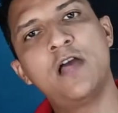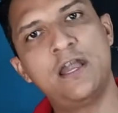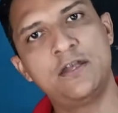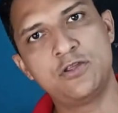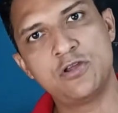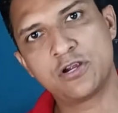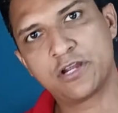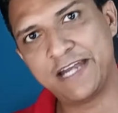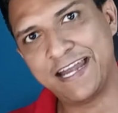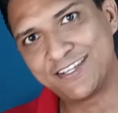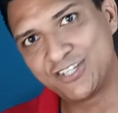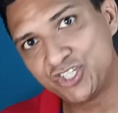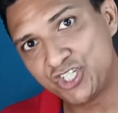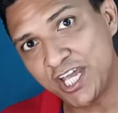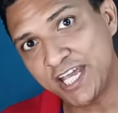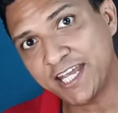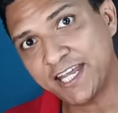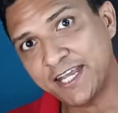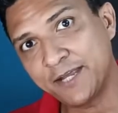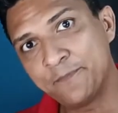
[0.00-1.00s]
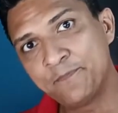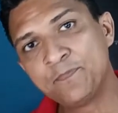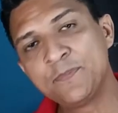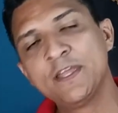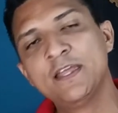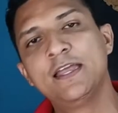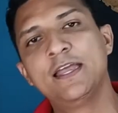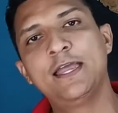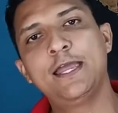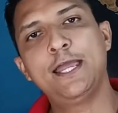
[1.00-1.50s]
and you're gonna check
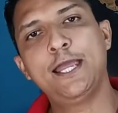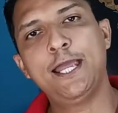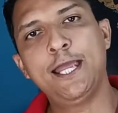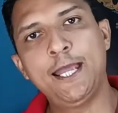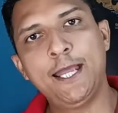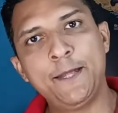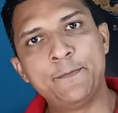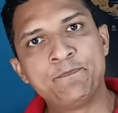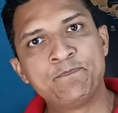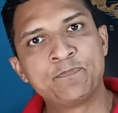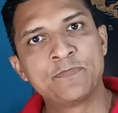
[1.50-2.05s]
uh,